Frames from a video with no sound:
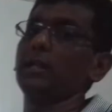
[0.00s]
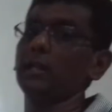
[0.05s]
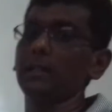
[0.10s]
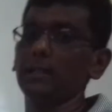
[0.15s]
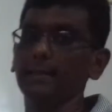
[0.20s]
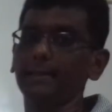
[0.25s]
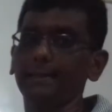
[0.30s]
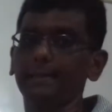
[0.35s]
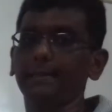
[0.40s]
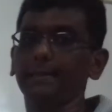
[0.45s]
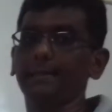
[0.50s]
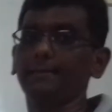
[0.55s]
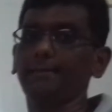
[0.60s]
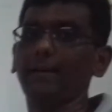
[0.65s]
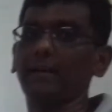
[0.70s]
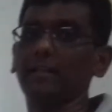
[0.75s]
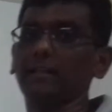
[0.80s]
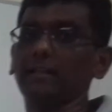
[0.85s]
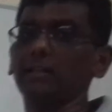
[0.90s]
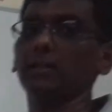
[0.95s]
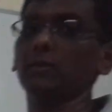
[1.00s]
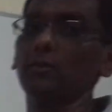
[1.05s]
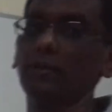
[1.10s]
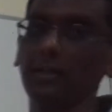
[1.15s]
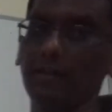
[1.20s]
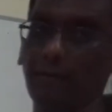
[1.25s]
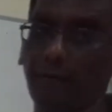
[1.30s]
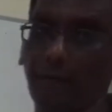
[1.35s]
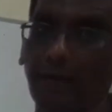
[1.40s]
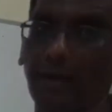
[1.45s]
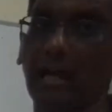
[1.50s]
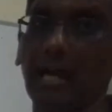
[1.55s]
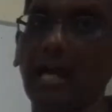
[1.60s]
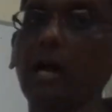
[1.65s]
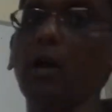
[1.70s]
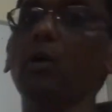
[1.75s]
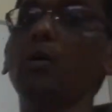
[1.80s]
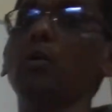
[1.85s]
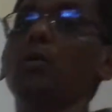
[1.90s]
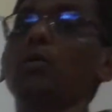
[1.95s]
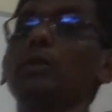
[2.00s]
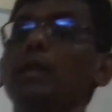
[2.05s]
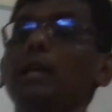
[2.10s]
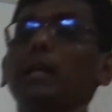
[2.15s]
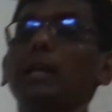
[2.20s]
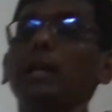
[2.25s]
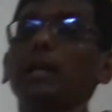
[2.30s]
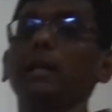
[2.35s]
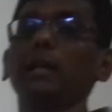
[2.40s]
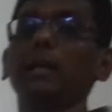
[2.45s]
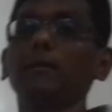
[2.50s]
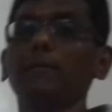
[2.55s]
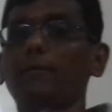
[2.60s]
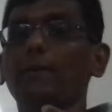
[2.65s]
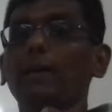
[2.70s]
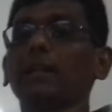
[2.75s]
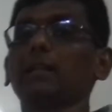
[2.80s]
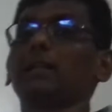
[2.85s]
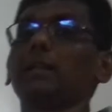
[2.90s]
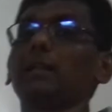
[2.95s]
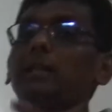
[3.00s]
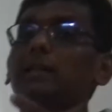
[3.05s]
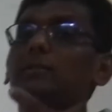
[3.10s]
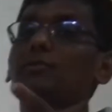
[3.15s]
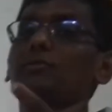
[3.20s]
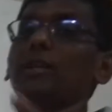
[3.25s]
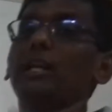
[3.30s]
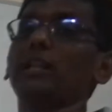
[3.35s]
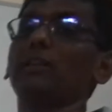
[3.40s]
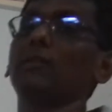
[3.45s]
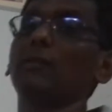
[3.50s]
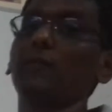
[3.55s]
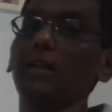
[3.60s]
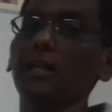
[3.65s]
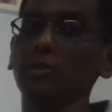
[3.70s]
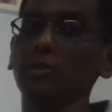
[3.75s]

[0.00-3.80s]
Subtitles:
the factor going to affect, how the affect the strength of